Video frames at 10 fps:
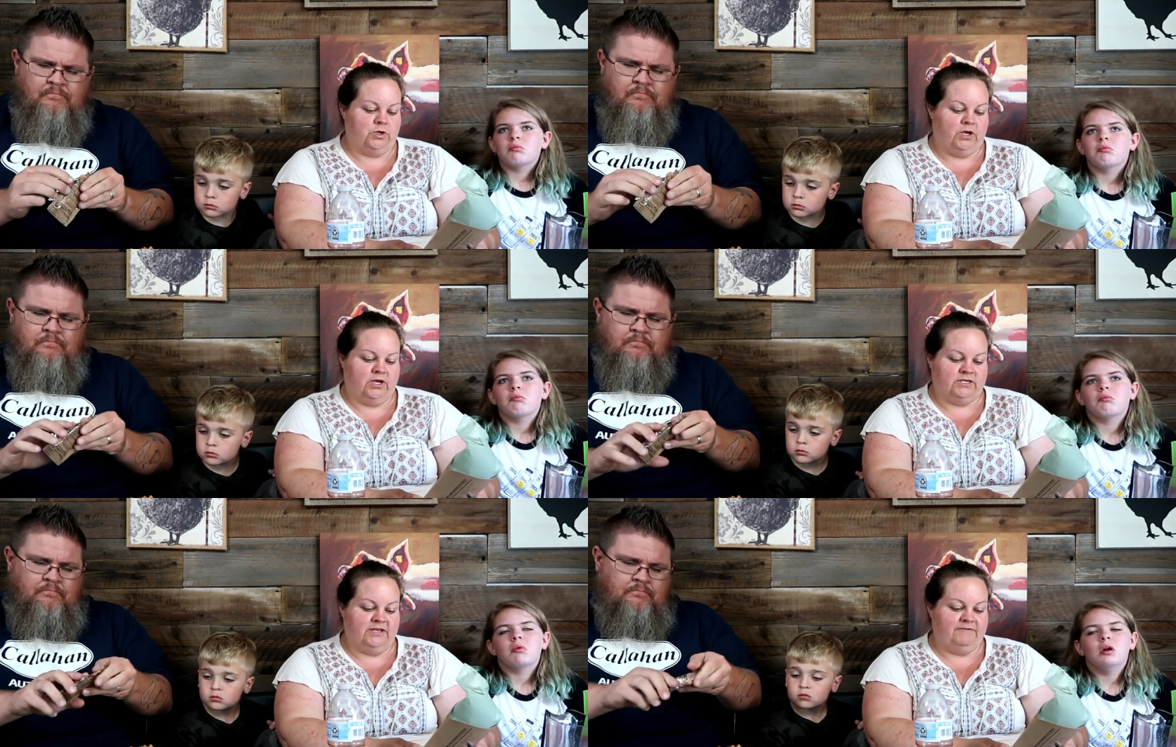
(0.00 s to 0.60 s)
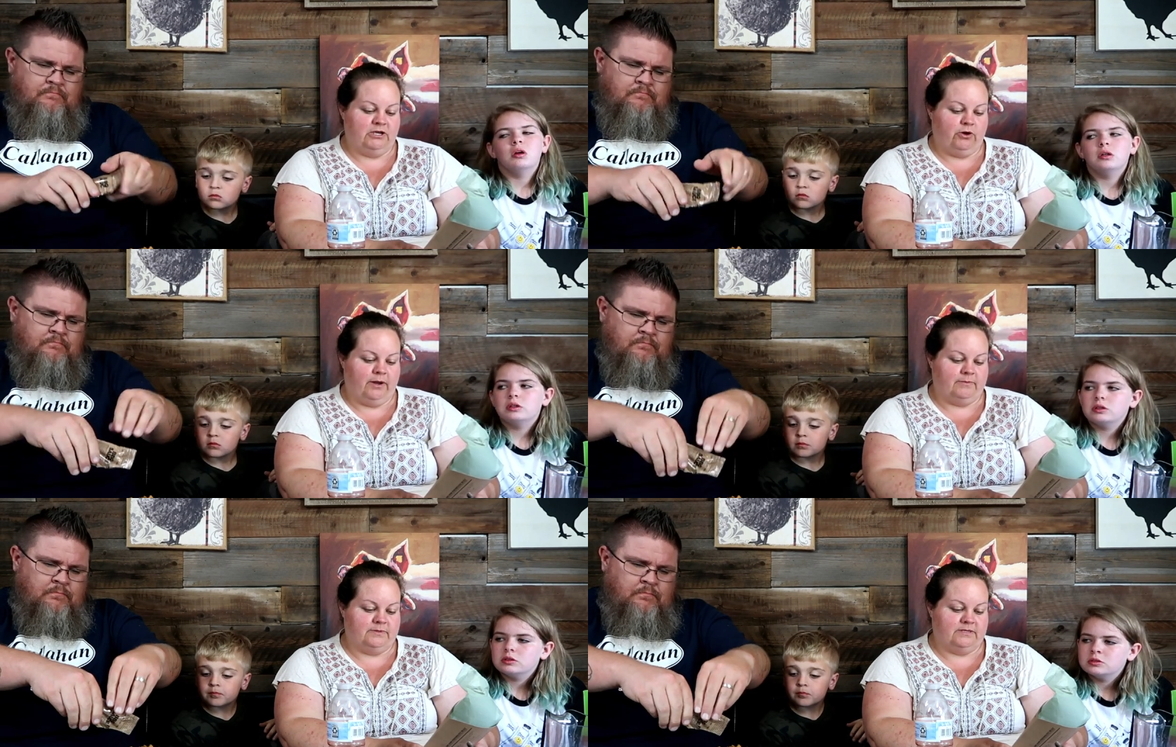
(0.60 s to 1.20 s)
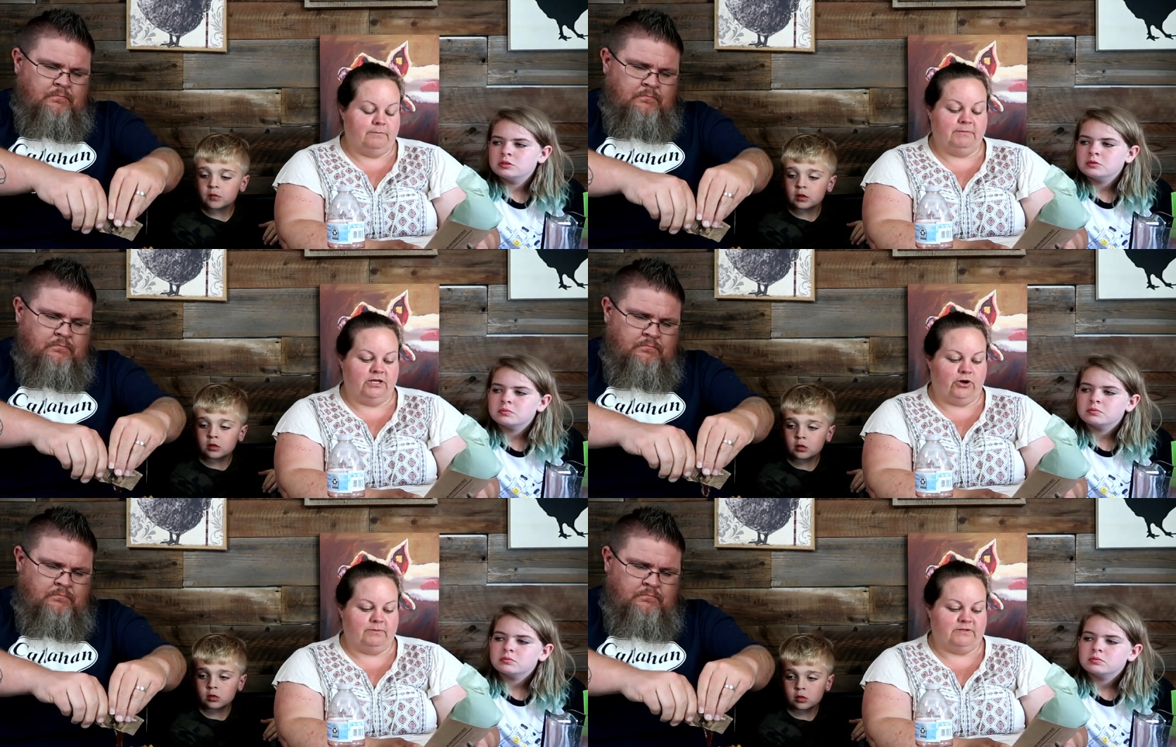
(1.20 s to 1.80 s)
Speaker 1: uh, 70 grams, uh,
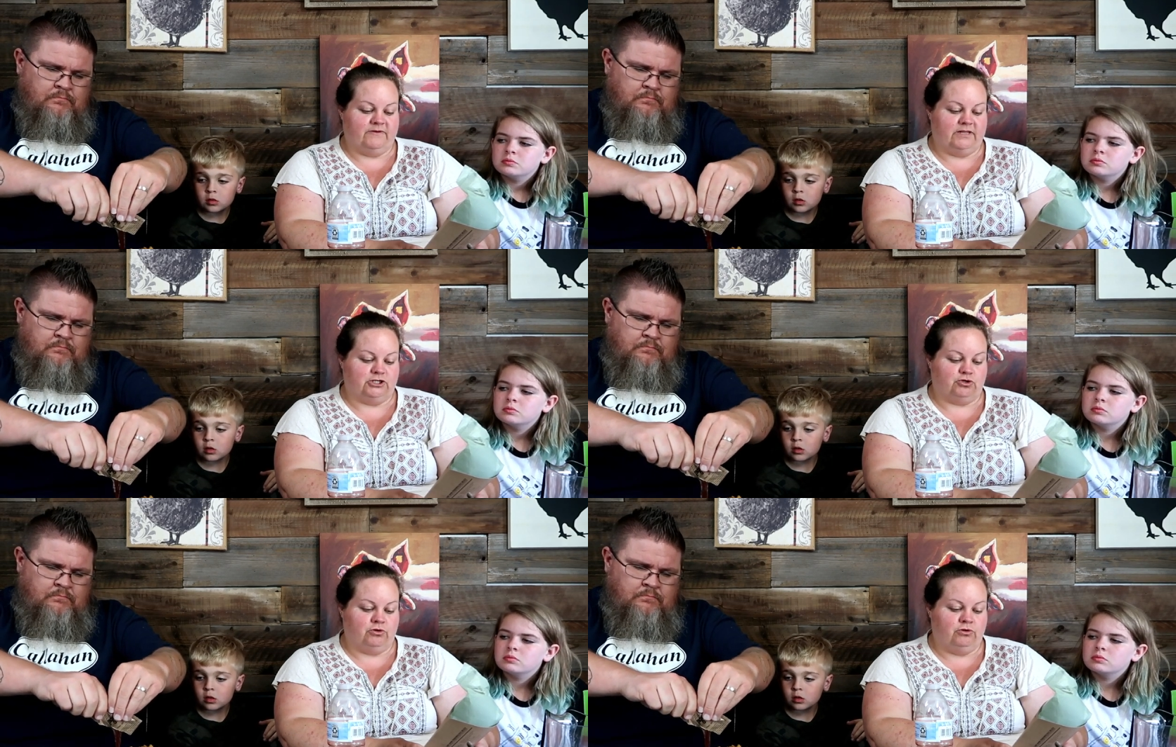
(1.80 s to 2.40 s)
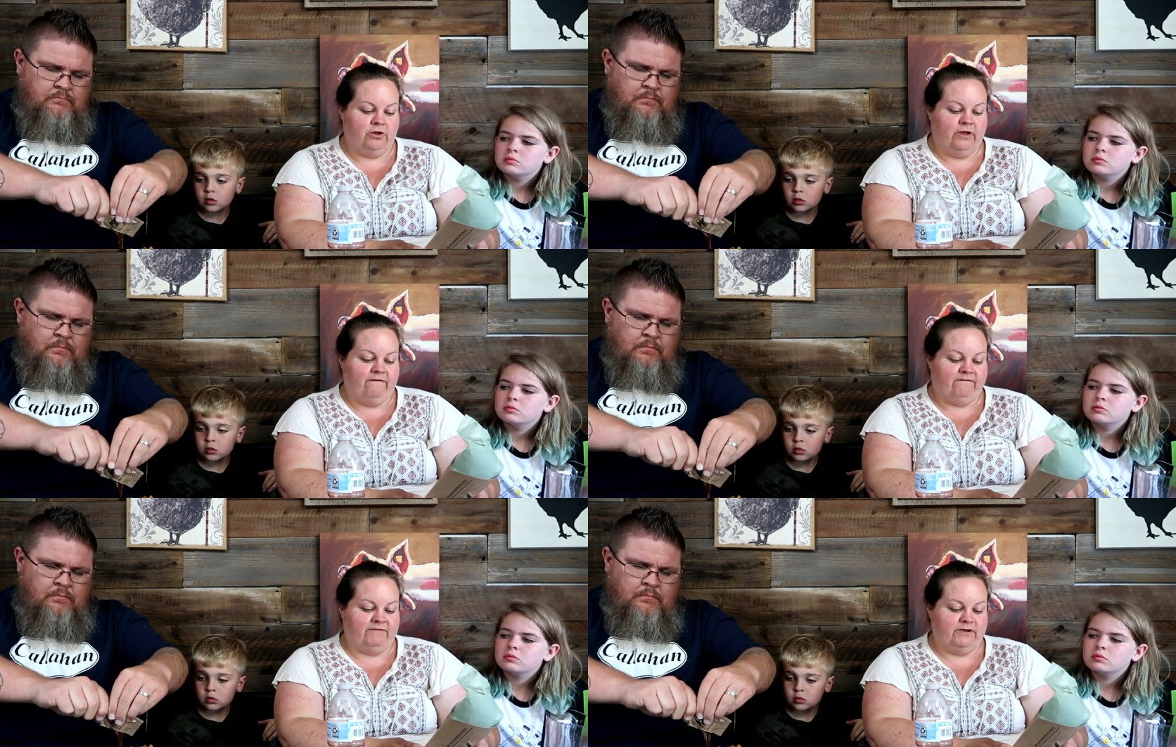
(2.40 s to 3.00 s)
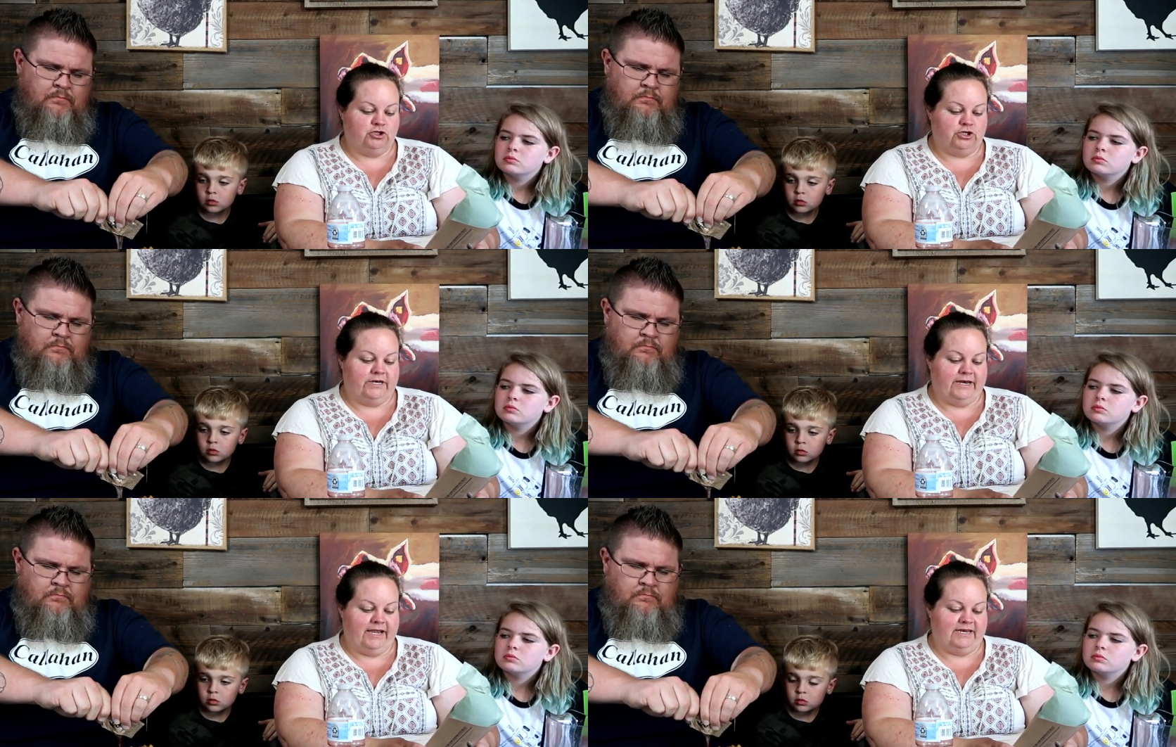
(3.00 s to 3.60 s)
milligrams of cholesterol,
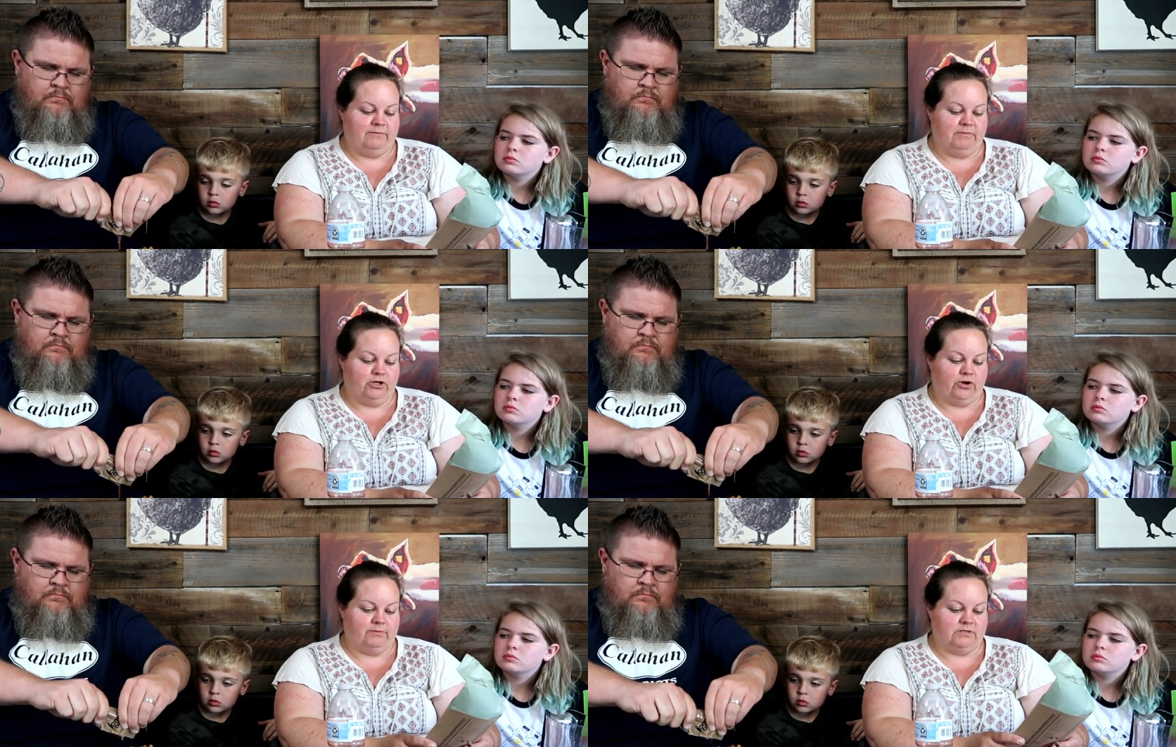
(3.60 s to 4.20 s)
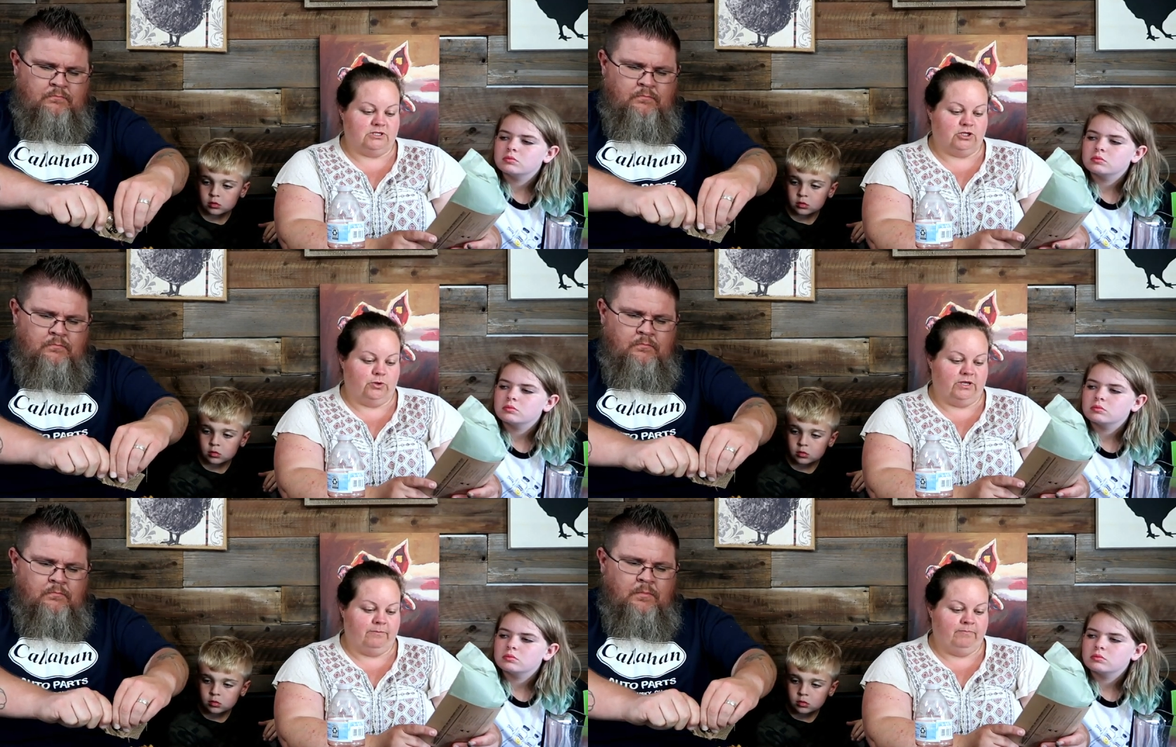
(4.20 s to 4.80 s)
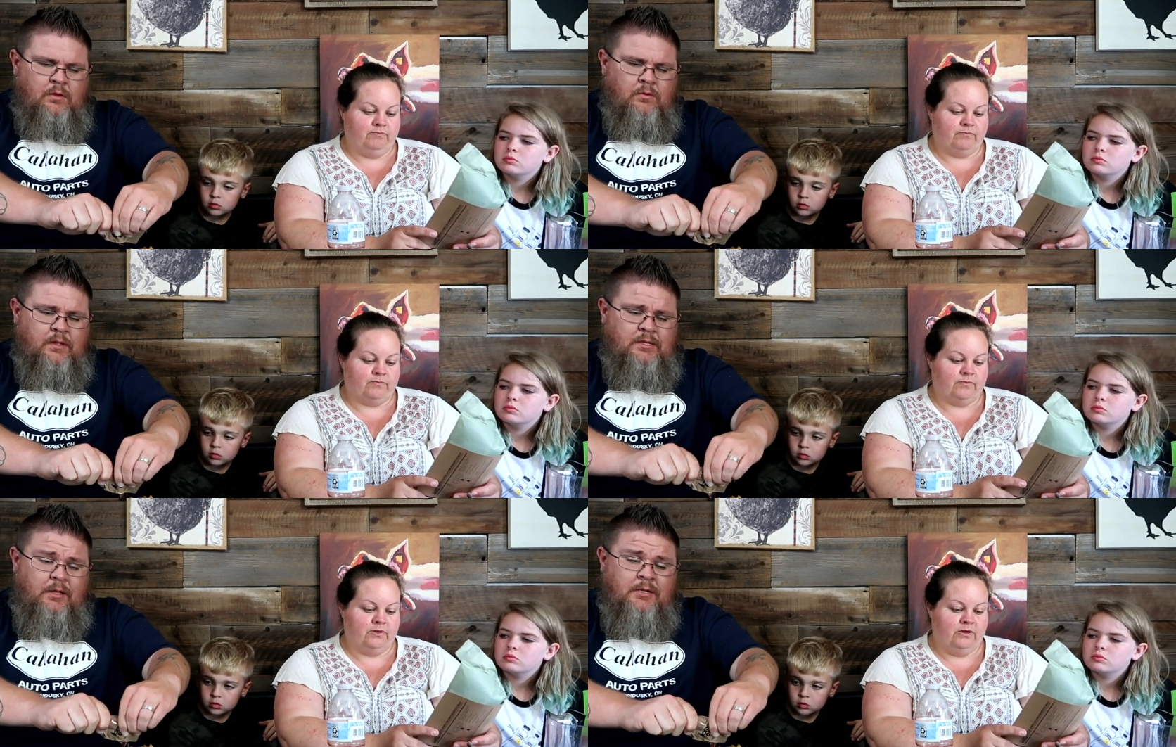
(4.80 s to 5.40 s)
590 milligrams of sodium.
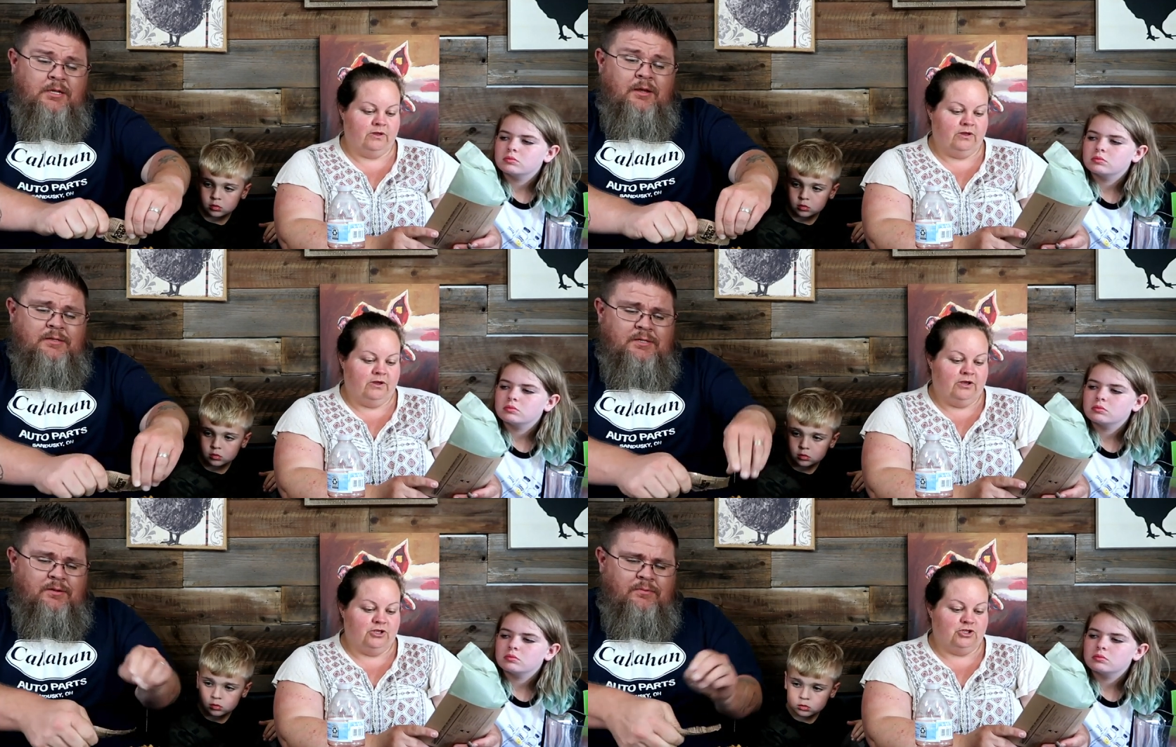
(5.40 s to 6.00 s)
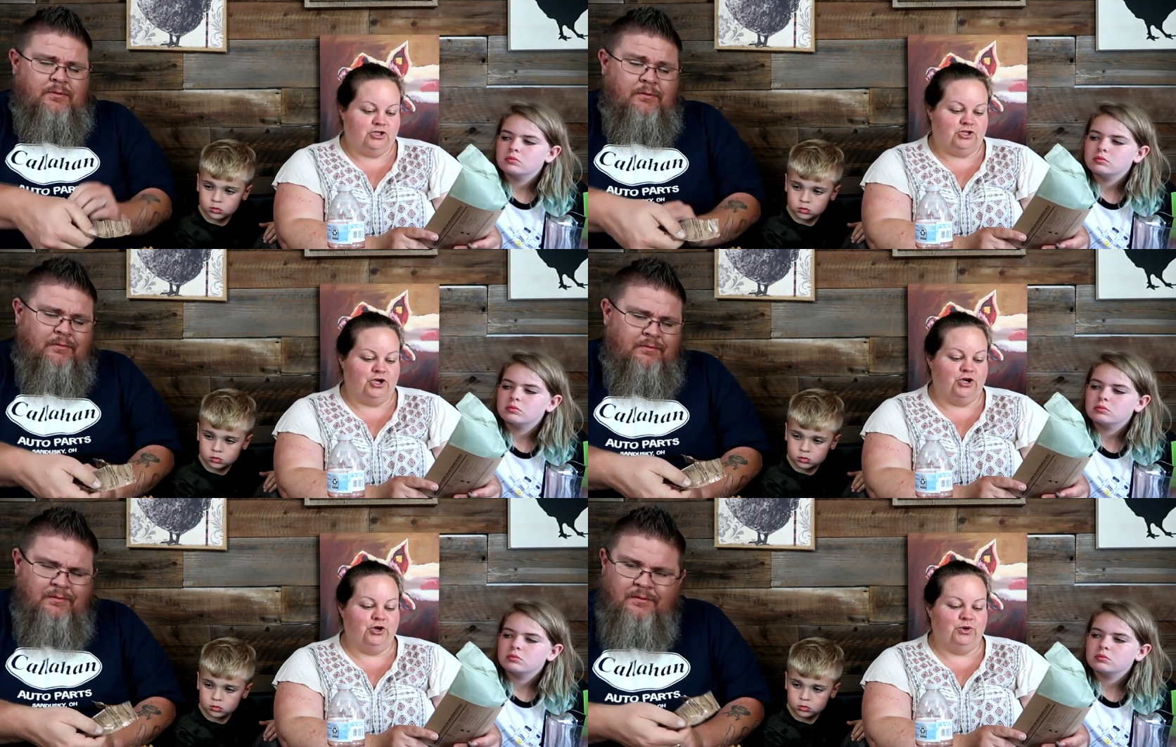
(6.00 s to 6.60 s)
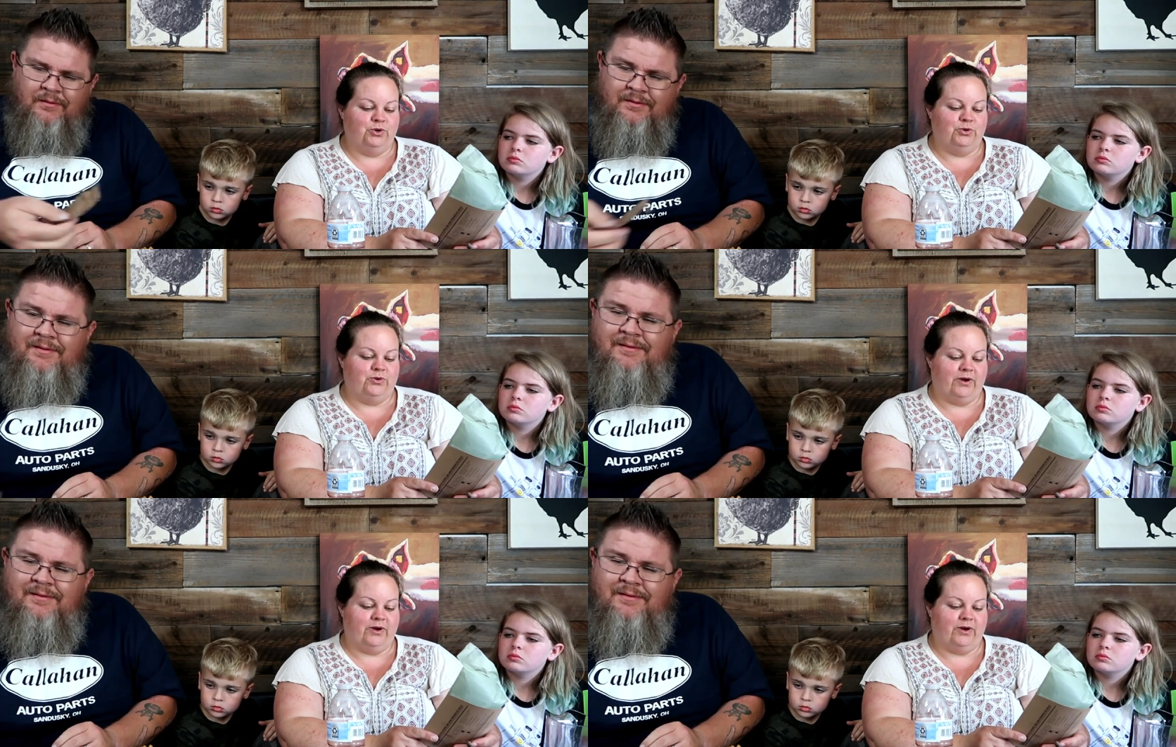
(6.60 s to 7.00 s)
Speaker 2: that's a lot of sauce too.
Speaker 1: 2